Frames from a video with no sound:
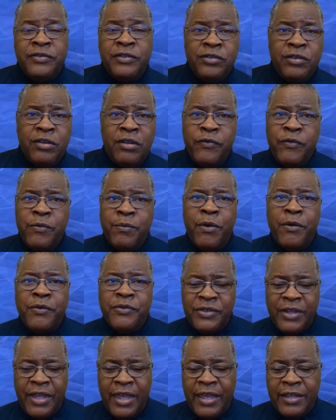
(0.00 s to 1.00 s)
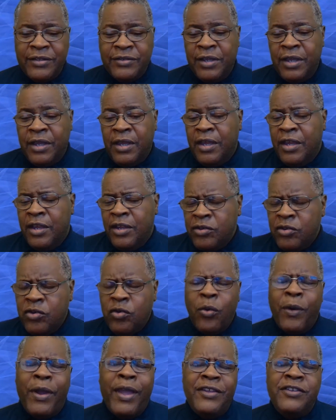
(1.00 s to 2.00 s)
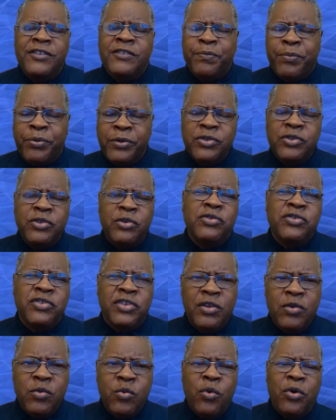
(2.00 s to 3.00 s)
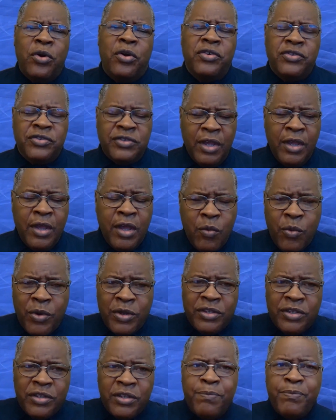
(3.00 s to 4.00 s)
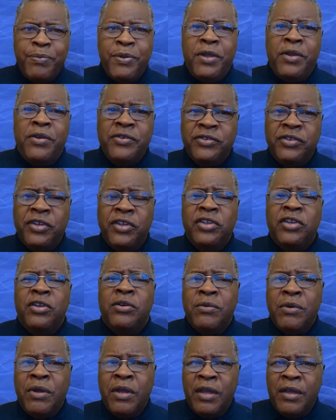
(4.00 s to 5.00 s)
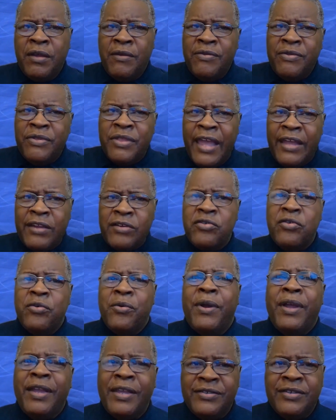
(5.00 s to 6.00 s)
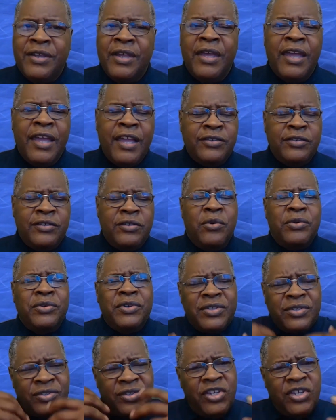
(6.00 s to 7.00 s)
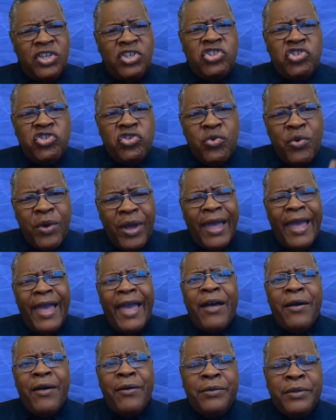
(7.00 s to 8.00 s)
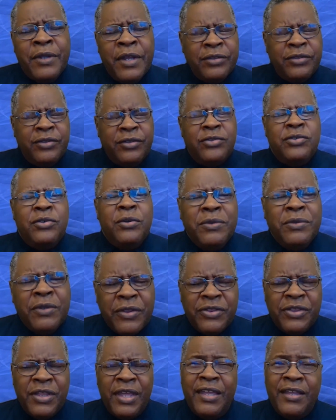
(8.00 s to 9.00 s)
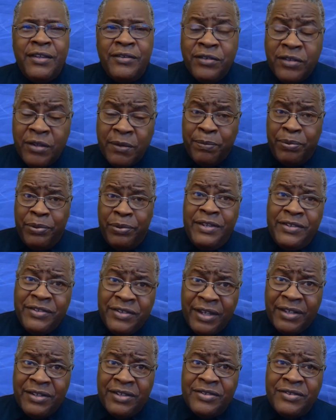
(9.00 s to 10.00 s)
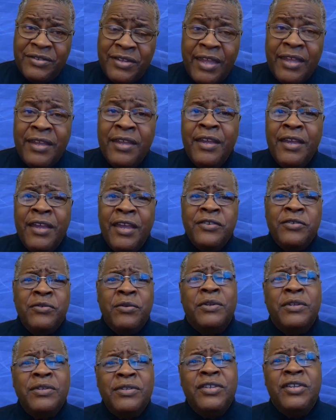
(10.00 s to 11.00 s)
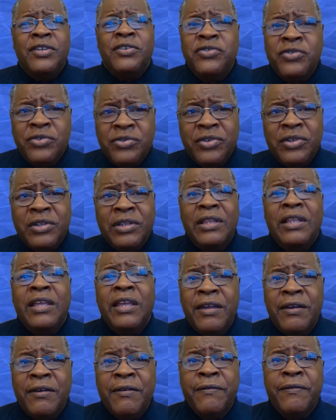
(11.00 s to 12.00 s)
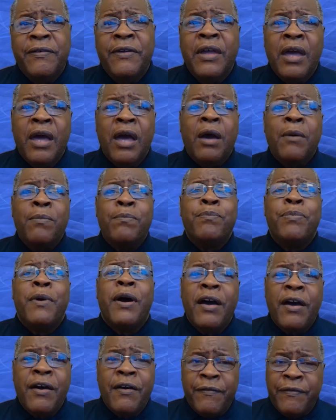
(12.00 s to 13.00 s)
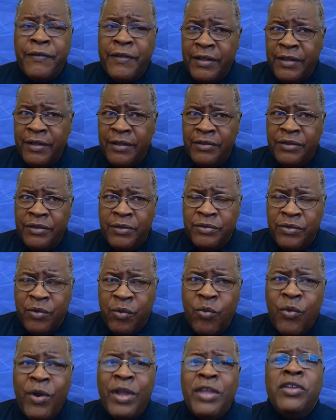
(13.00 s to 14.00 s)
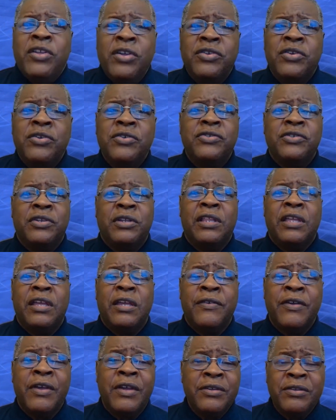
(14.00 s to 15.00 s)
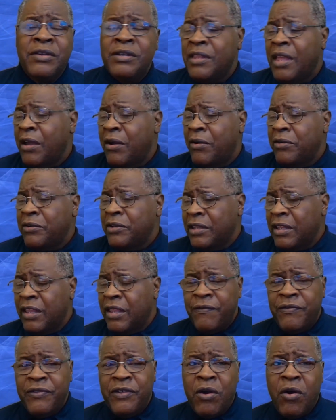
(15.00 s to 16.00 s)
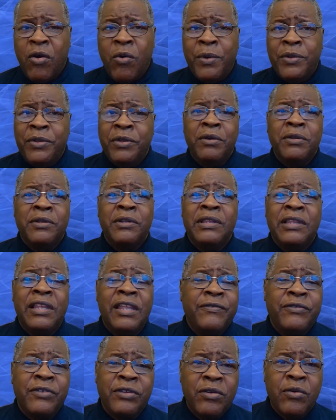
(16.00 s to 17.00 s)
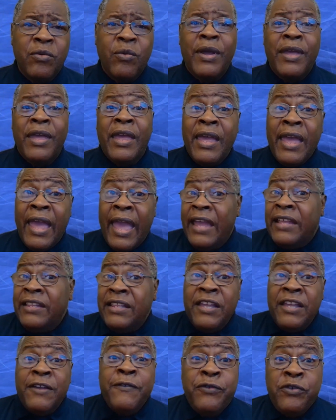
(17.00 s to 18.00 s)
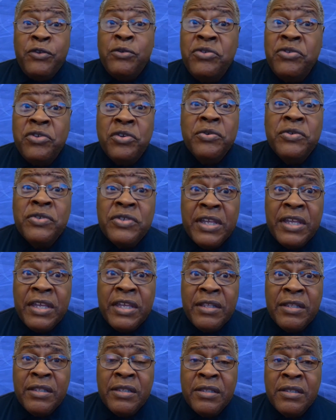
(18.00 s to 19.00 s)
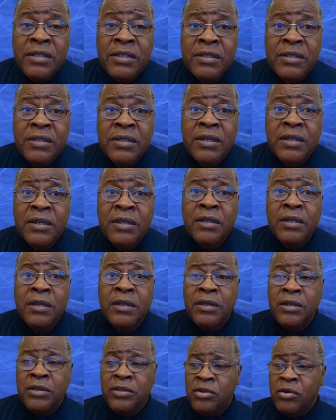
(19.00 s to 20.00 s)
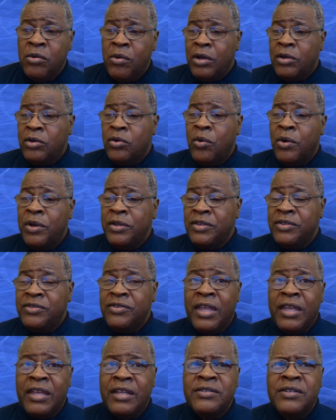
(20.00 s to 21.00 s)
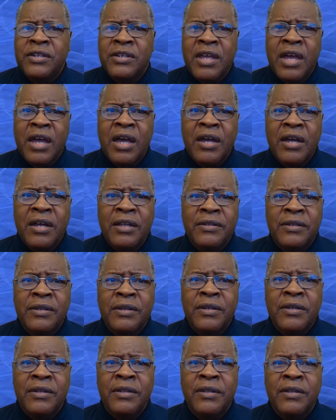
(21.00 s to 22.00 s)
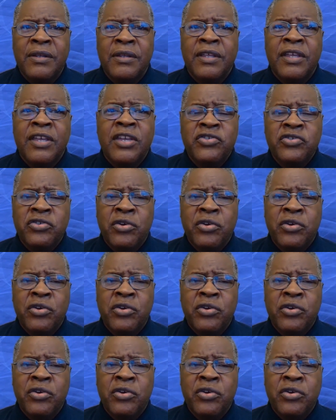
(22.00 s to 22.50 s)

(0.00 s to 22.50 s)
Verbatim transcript: it to you from both sides. Grace producing works. When it appears to you, that grace is going to teach you how to do the things that are pleasing in his sight. It's going to teach you to live above the way you used to live. You're not going to live the old way. You're going to live the new way. And if you do sin, you are going to take it to God. He's